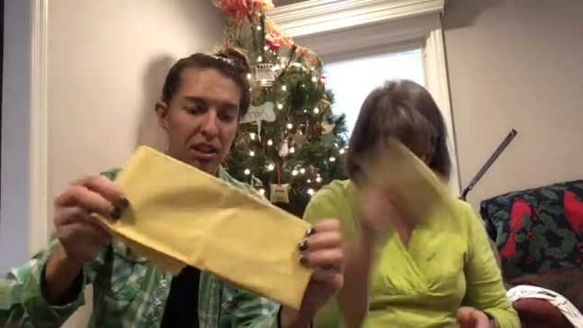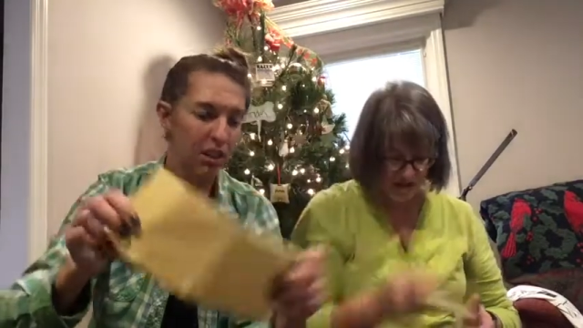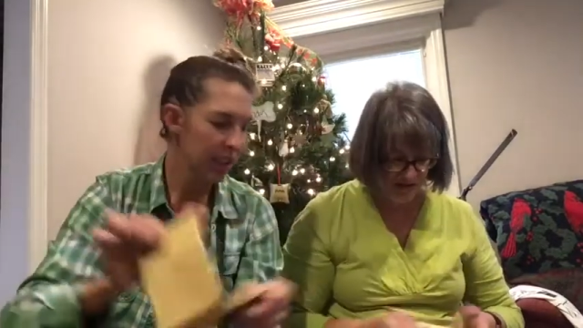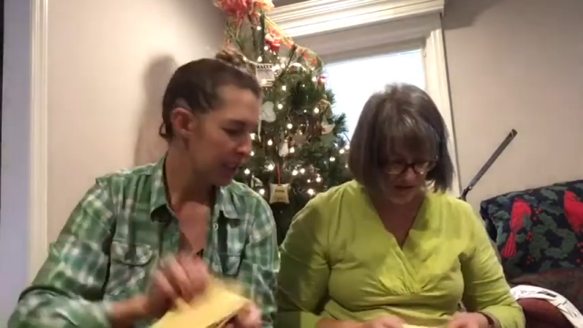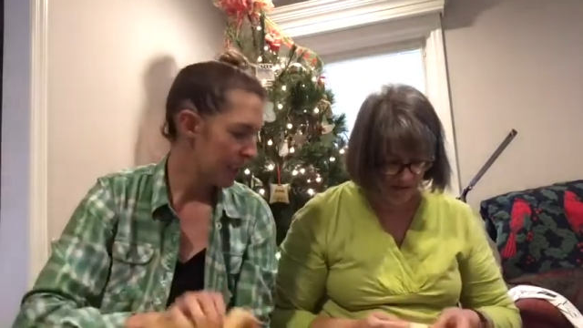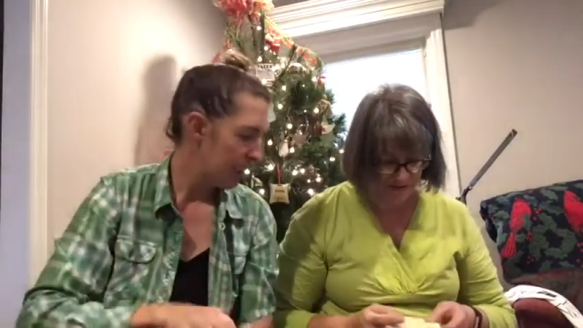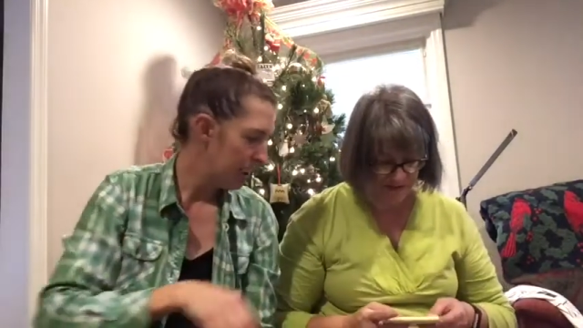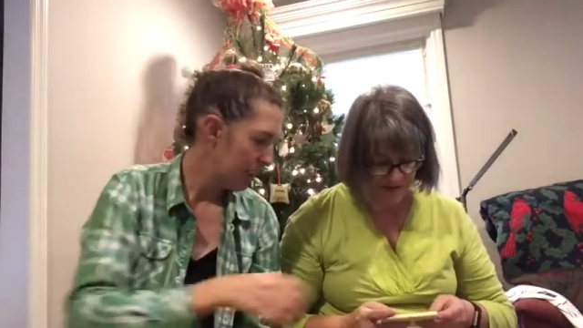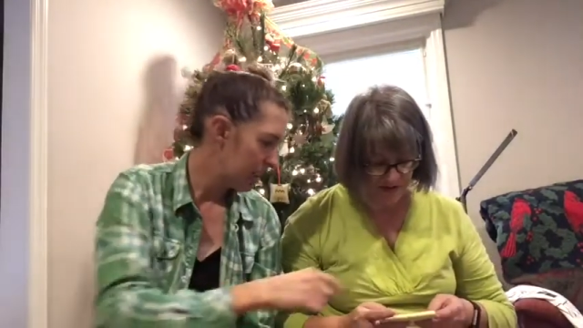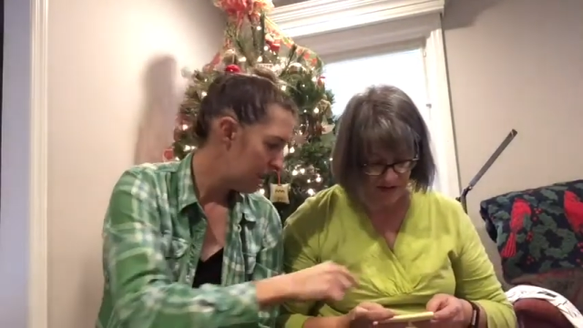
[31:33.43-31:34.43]
Speaker 1: okay. Look, it's got
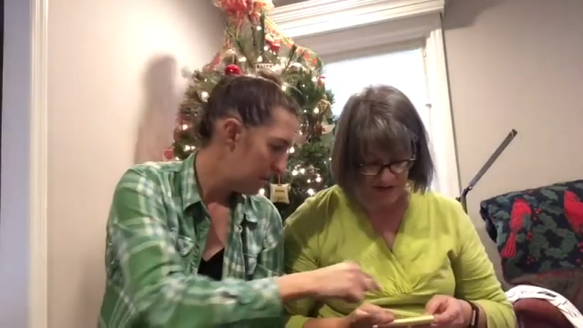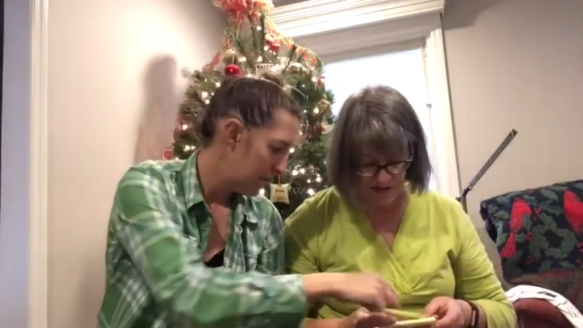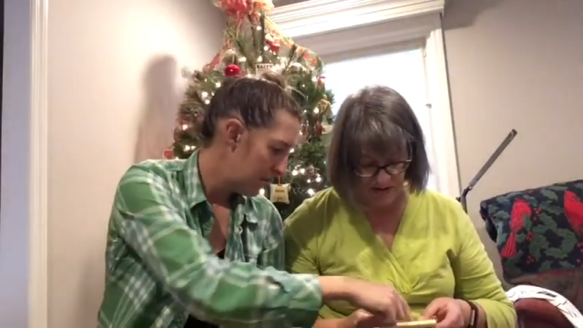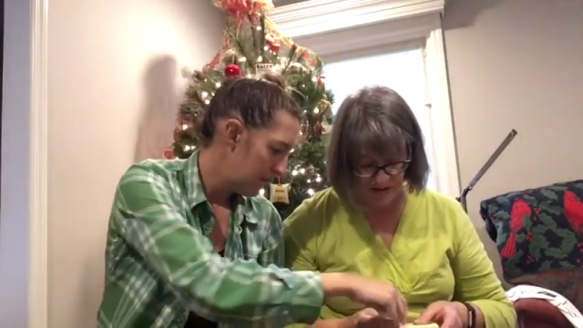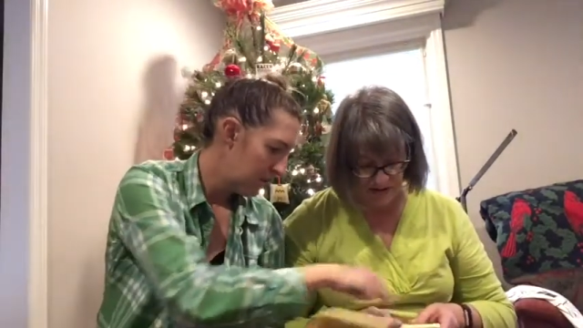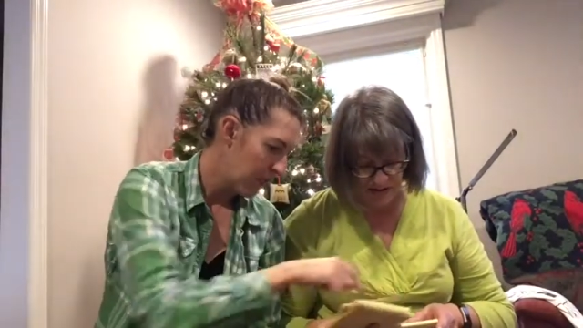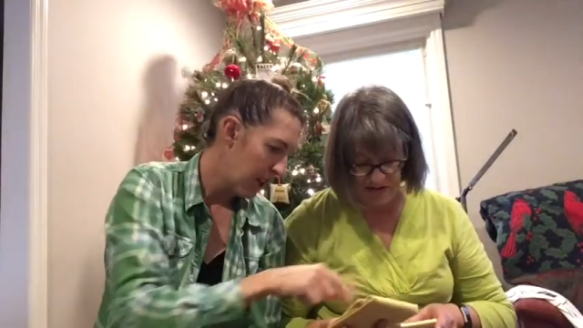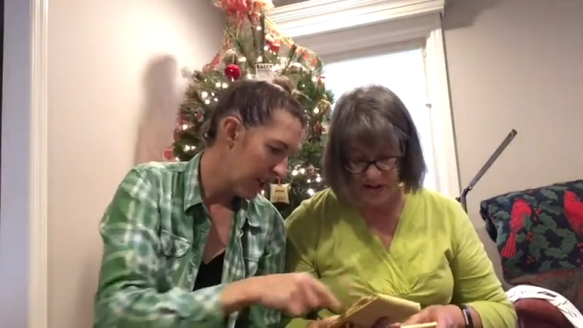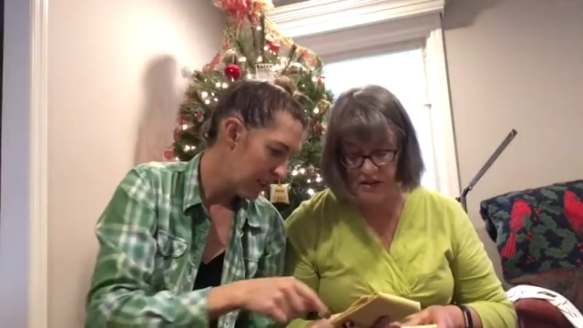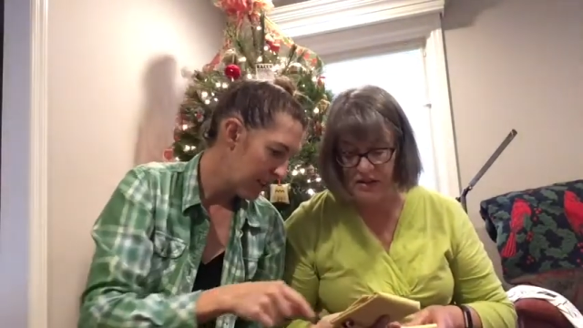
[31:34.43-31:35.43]
like
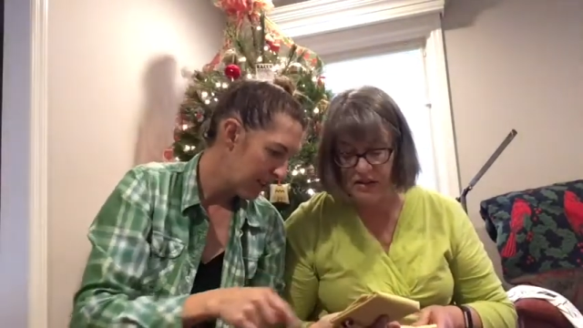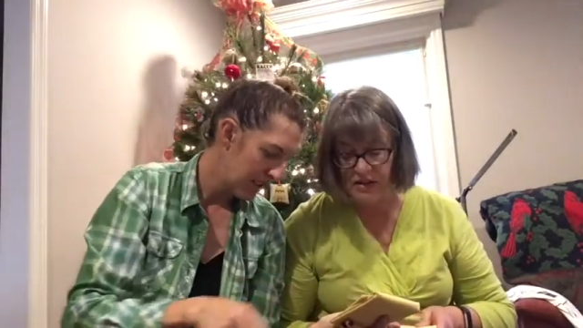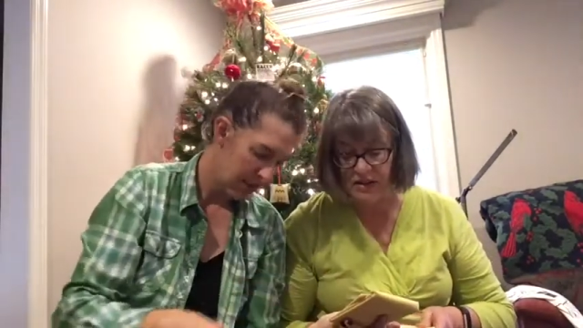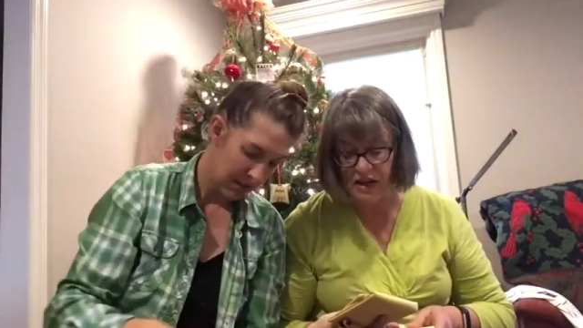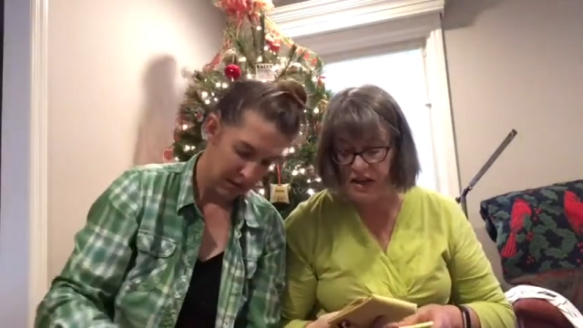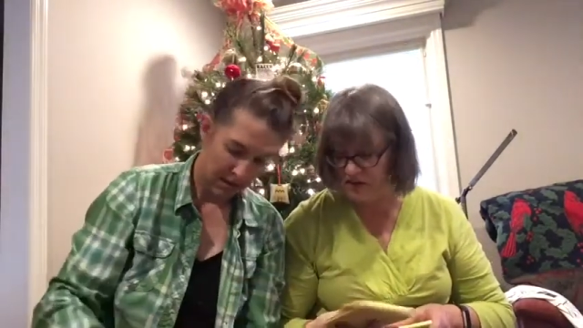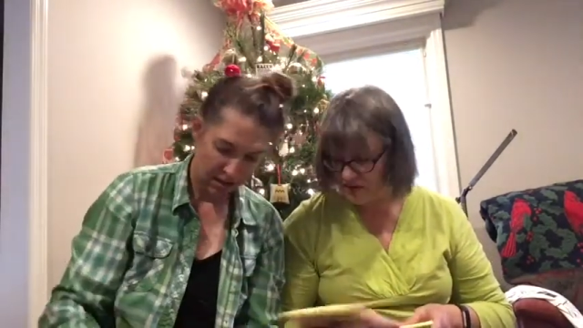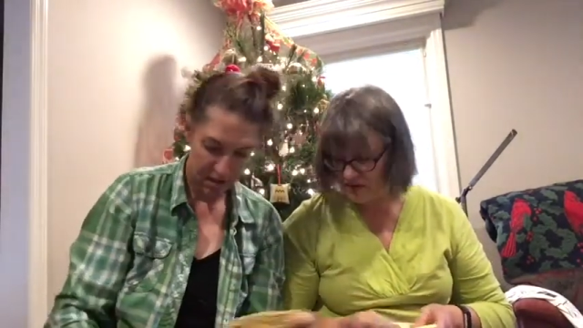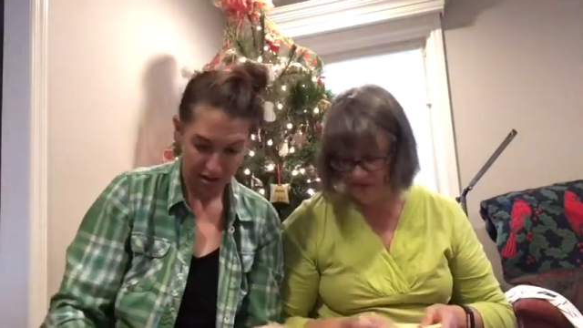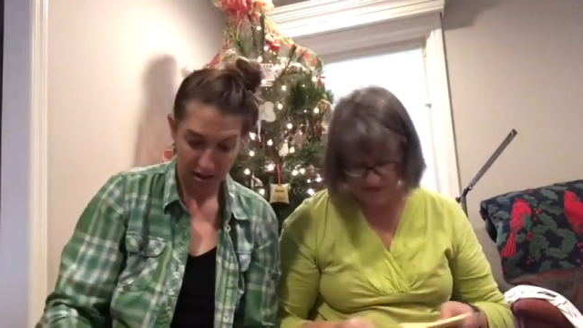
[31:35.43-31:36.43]
lines. Mm, yeah.
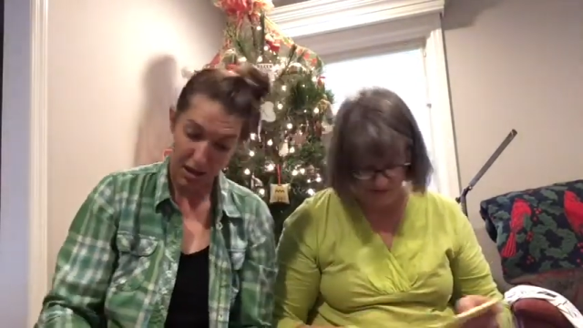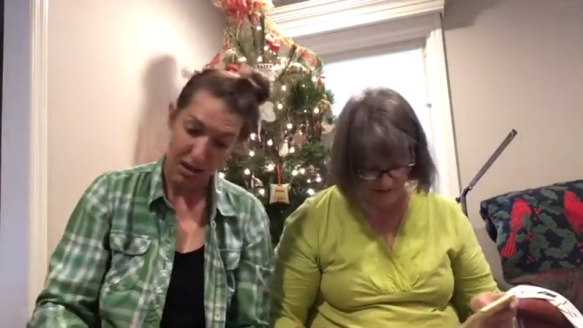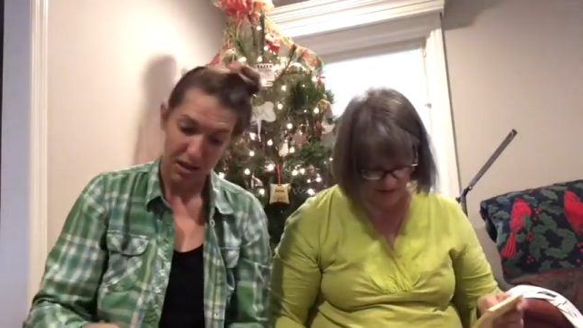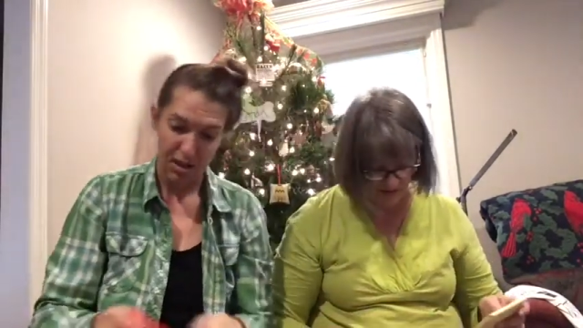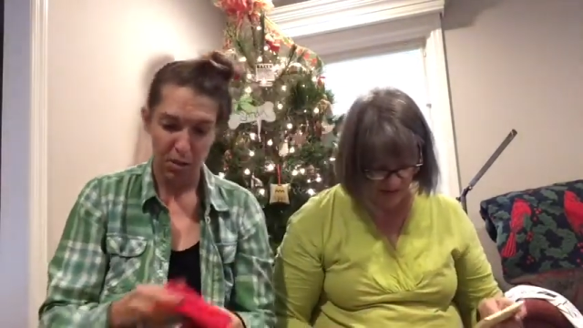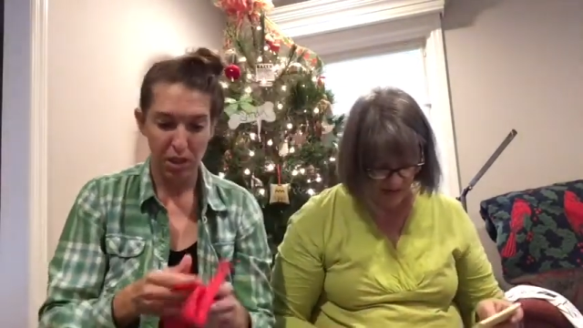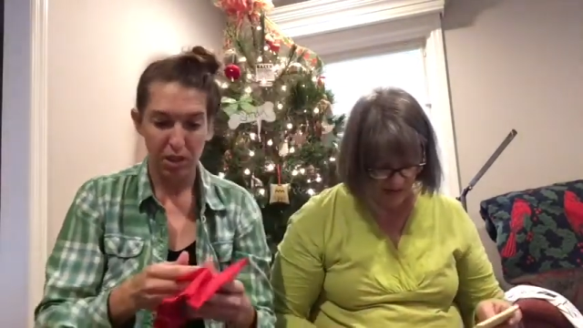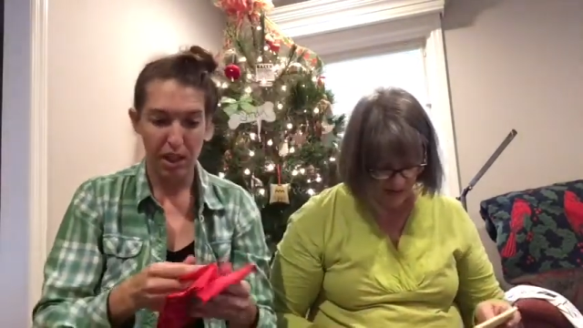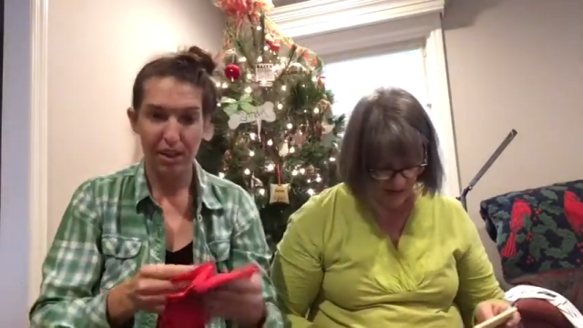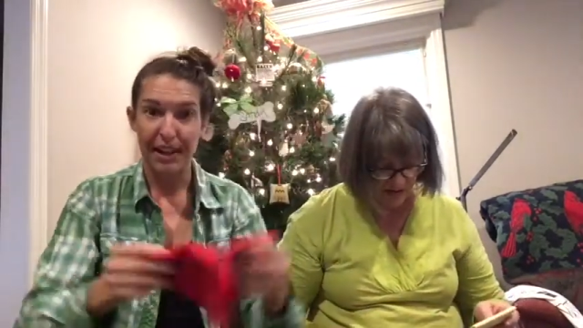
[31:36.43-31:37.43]
We'll go
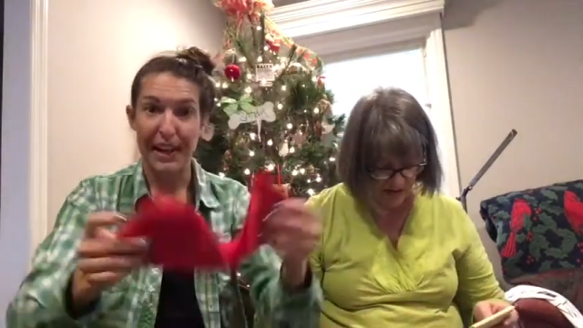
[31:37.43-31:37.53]
together.